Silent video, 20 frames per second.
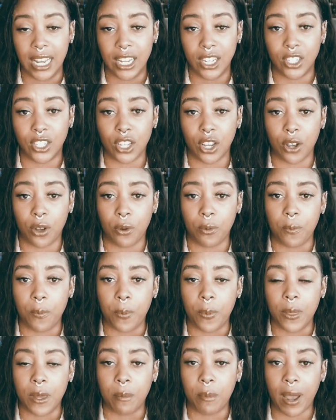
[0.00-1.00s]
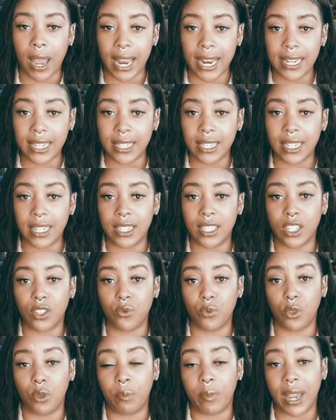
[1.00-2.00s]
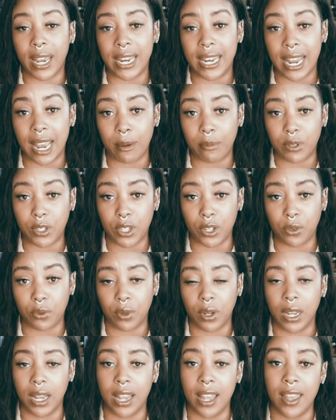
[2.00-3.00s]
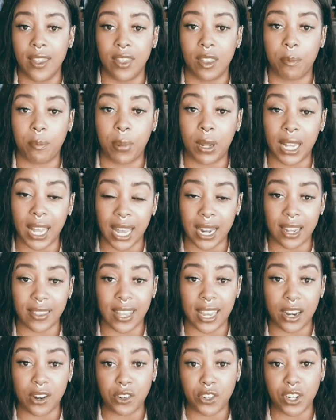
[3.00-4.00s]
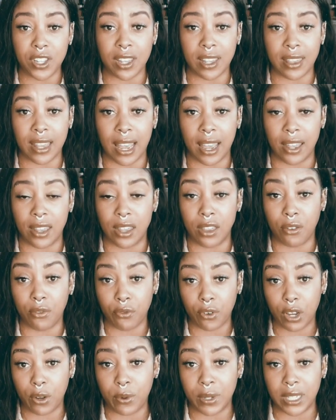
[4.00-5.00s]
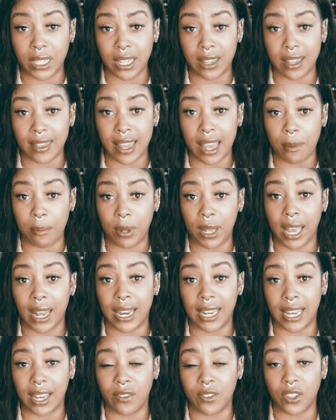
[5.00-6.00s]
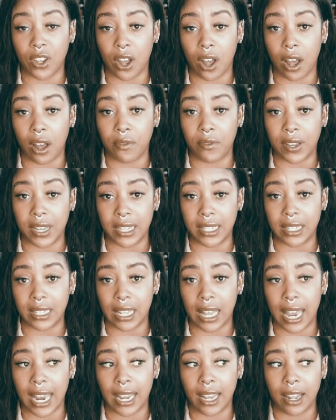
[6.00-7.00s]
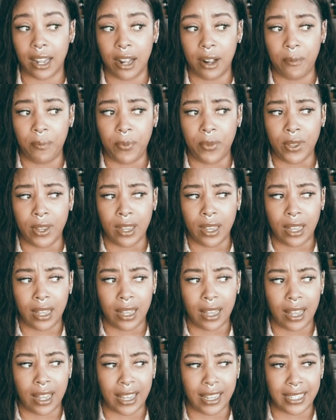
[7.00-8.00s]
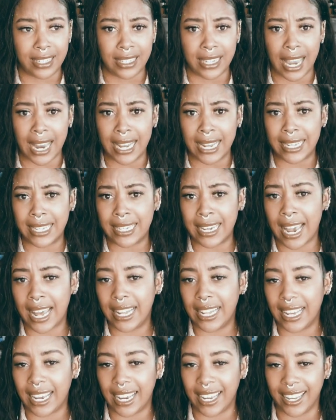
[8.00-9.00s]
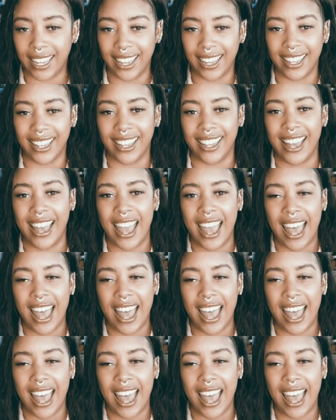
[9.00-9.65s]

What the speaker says: So Pisces is ruled by Neptune. The planet, the energy and the frequency that planet gives off is like psychedelic,